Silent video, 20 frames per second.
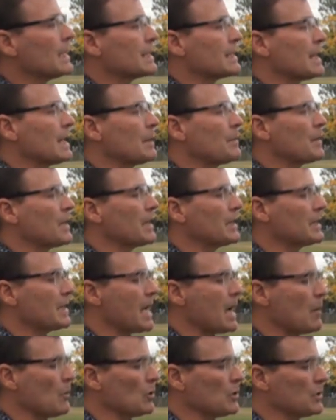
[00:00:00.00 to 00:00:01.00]
Same thing
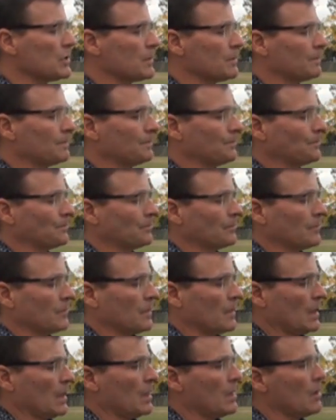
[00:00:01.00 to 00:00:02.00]
downwards,
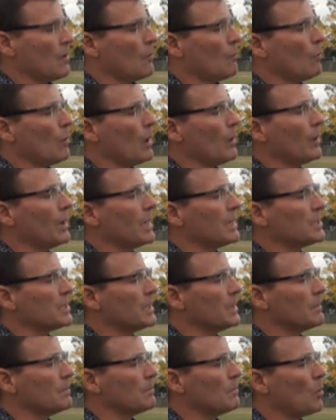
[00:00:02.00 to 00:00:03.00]
where we
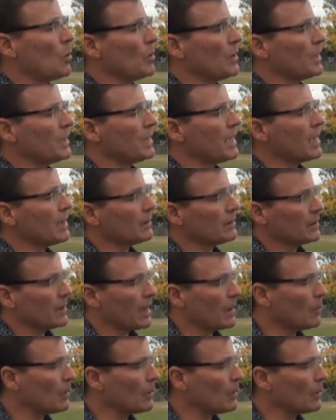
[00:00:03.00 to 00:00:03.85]
actually point it down,